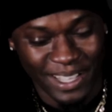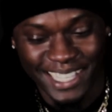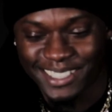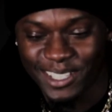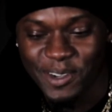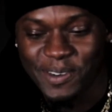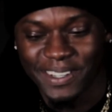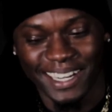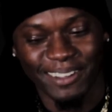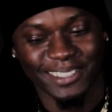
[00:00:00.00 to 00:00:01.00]
Me
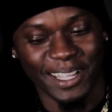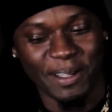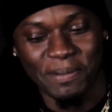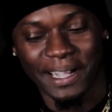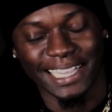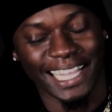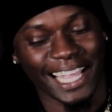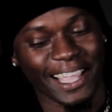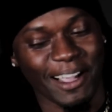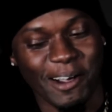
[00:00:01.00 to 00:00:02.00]
too, and I'm talking about
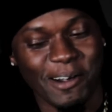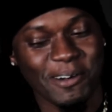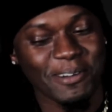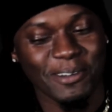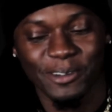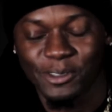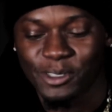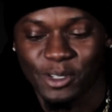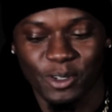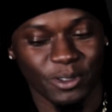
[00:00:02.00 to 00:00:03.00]
like
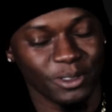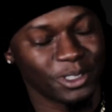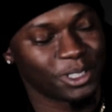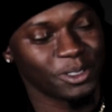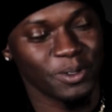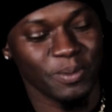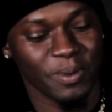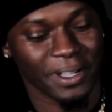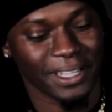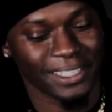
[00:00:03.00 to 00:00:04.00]
old school
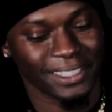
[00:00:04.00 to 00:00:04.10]
too, bro.